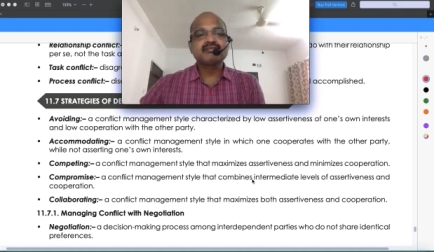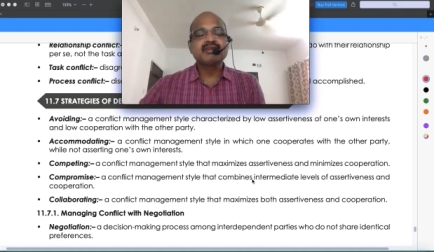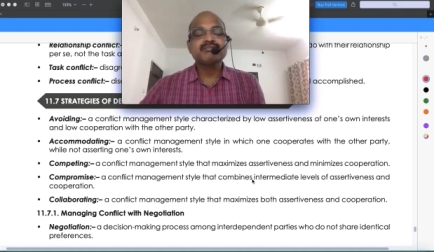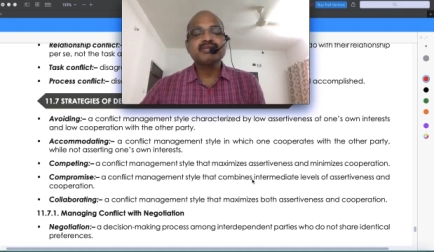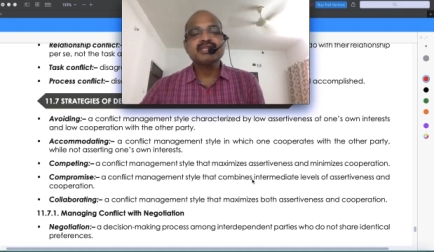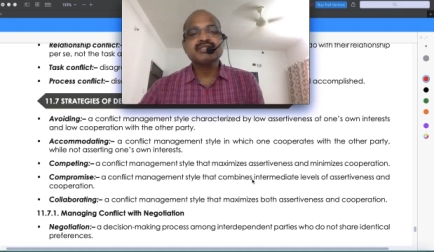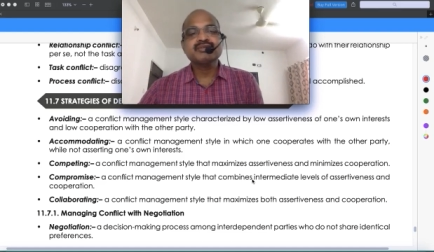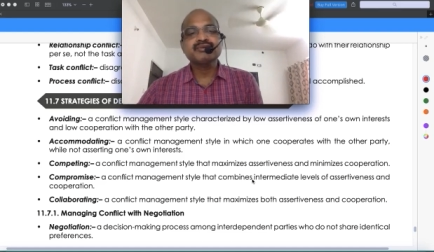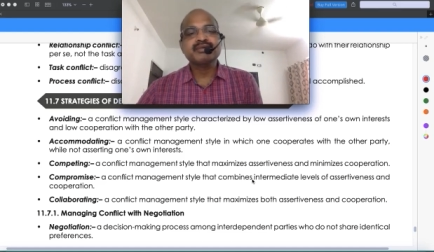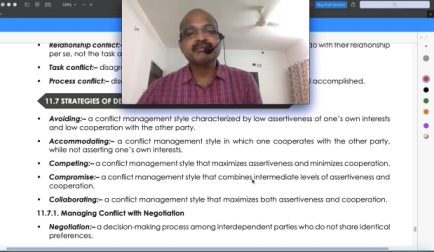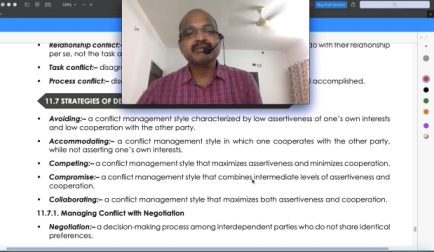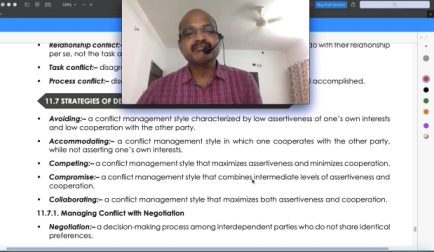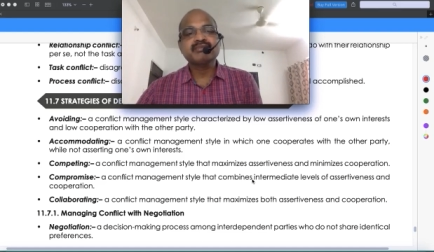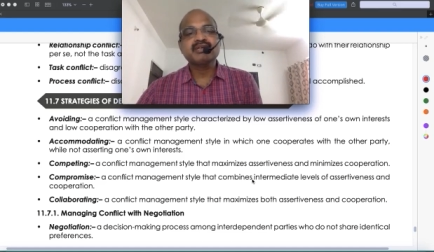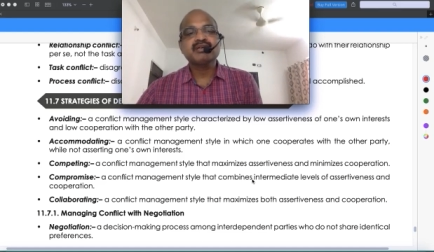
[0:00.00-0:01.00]
please do
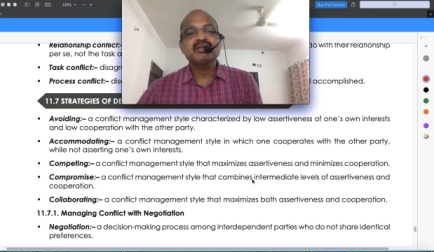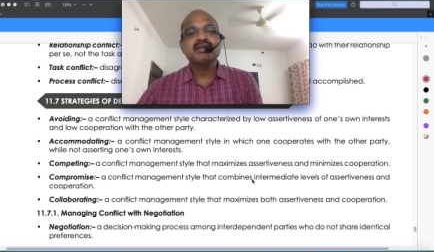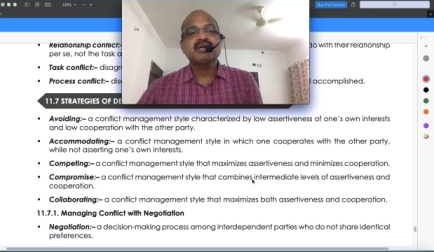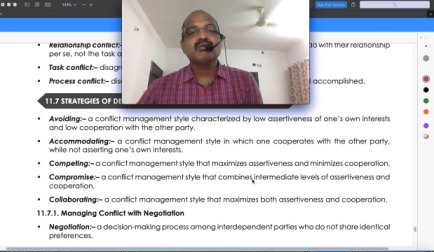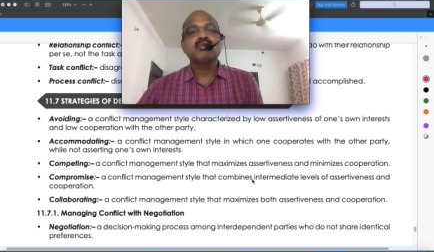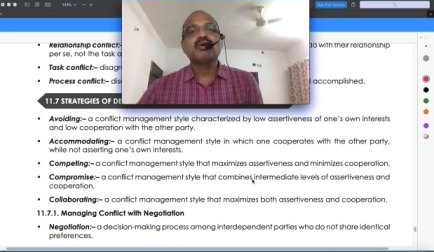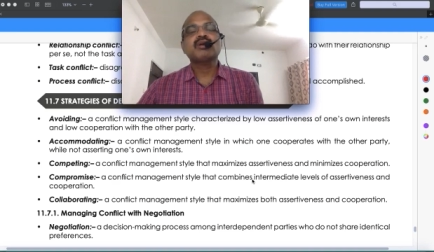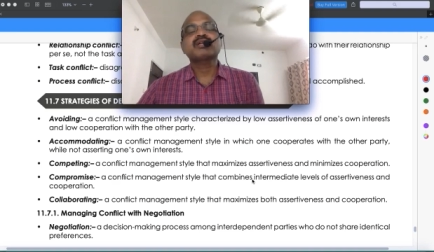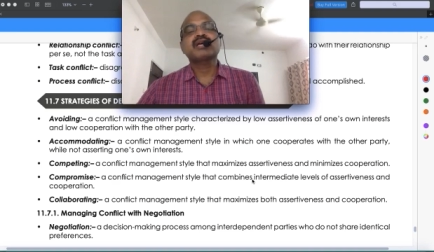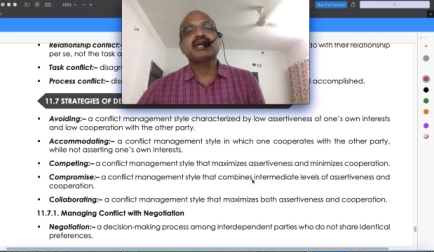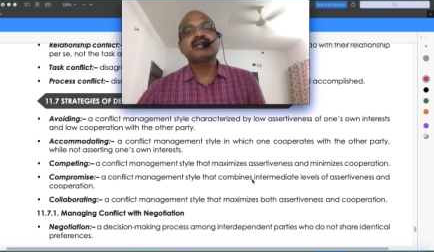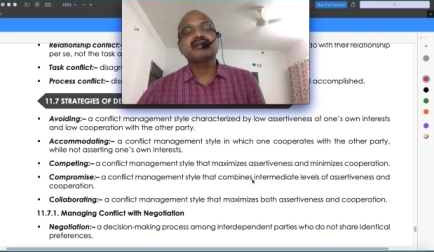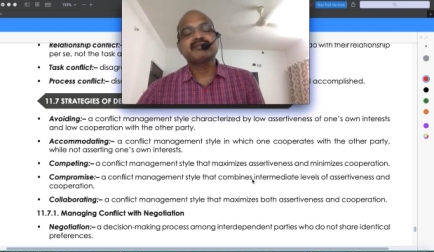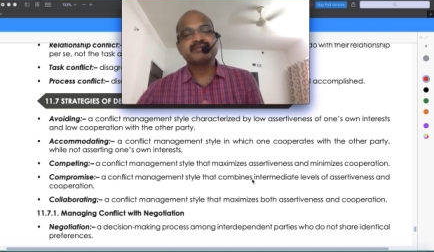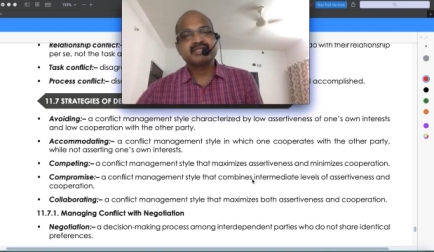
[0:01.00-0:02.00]
remember what
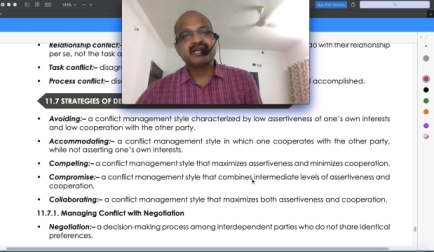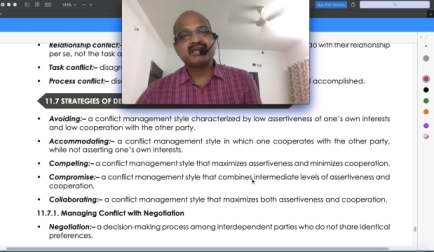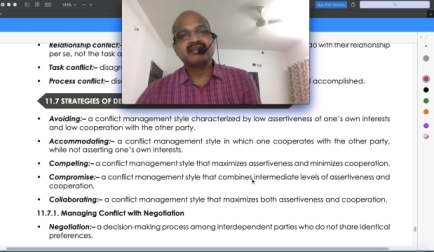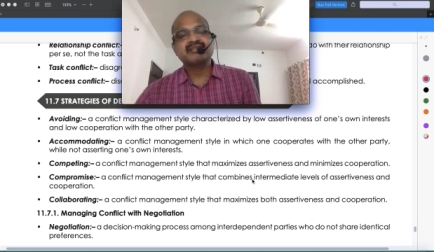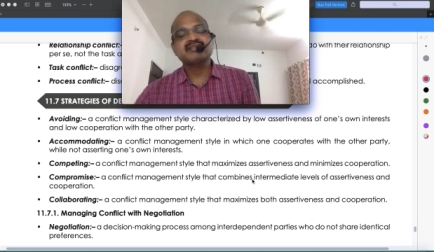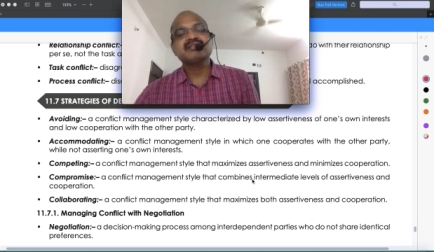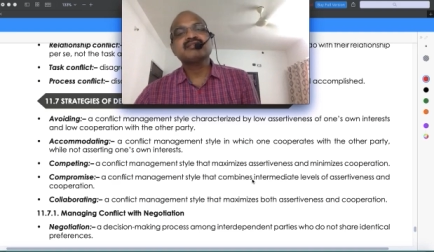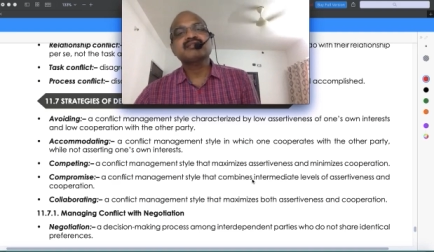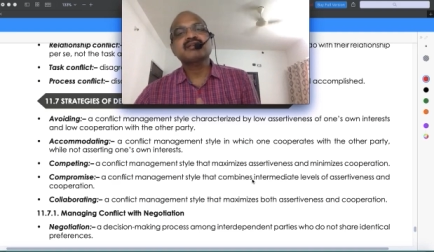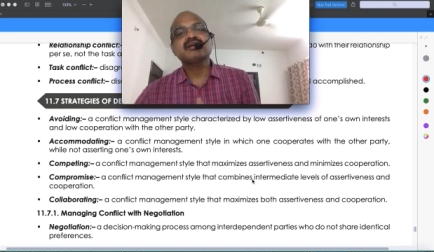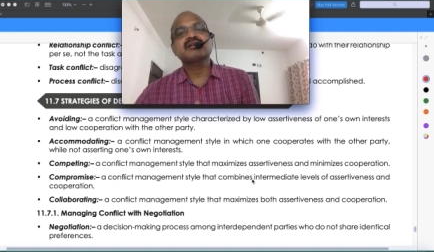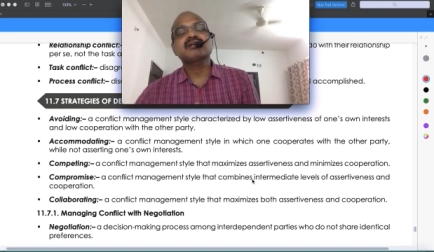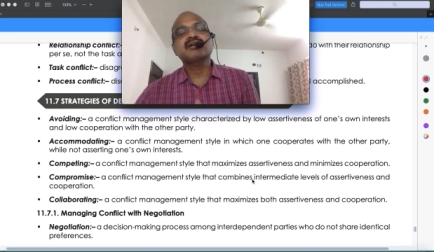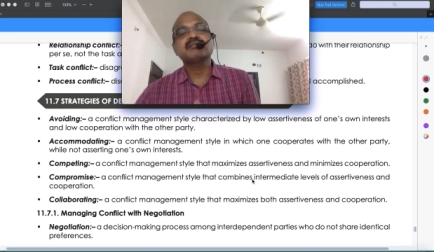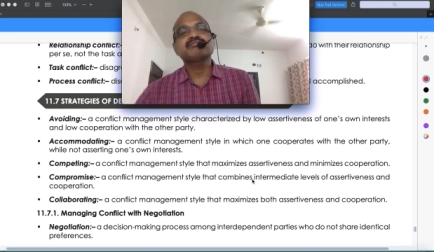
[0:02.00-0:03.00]
kind of strategies a
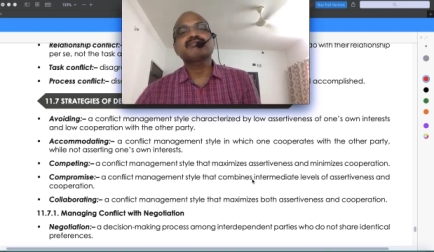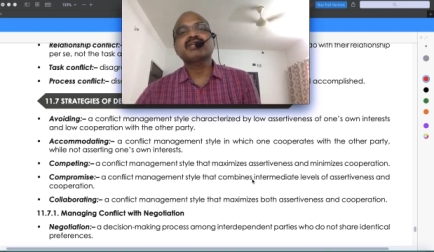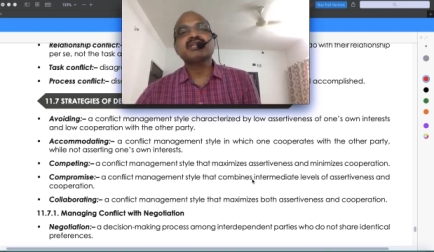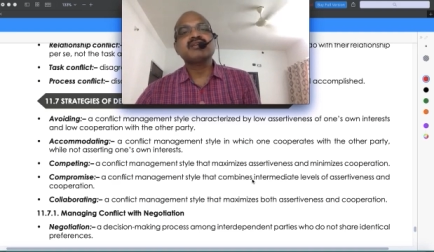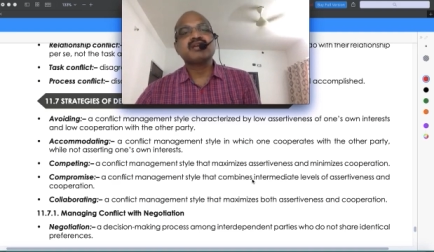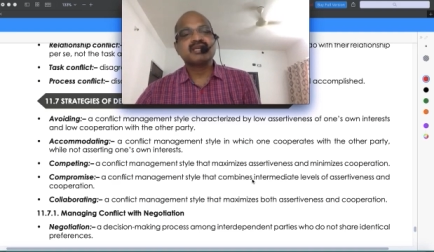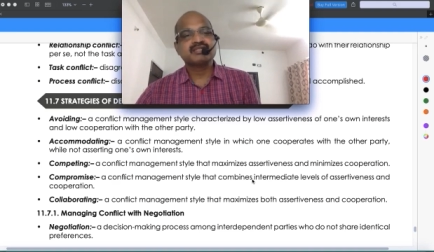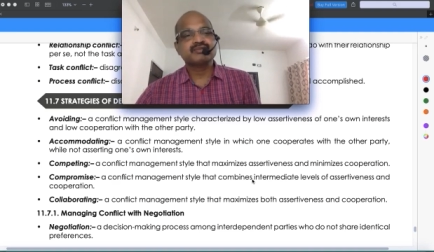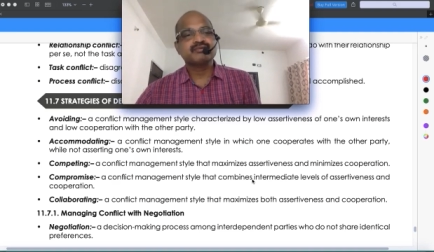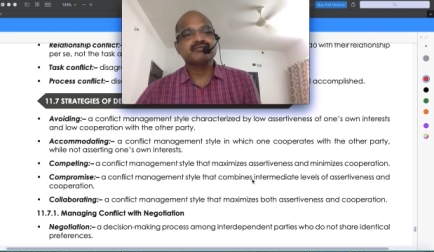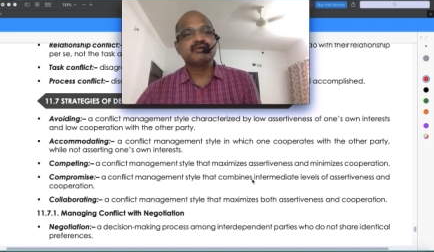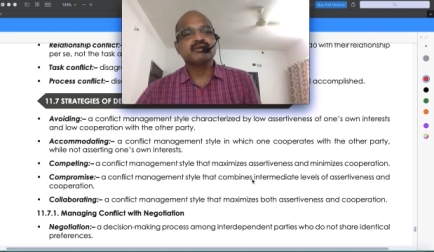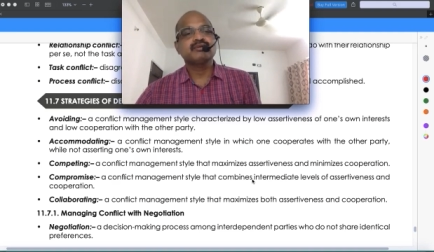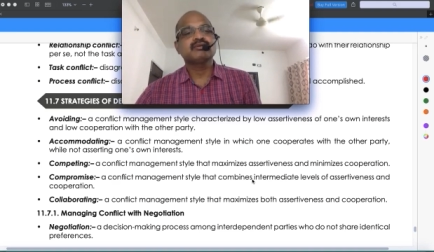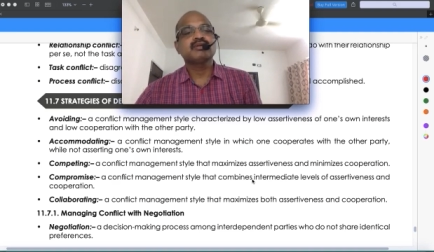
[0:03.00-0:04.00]
company has to
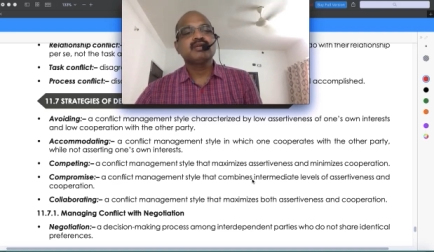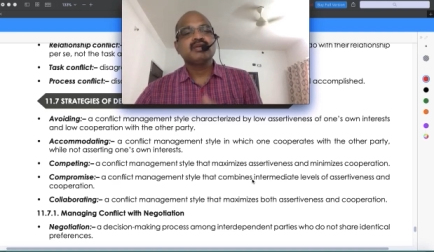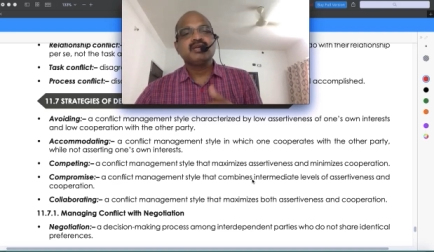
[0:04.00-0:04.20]
follow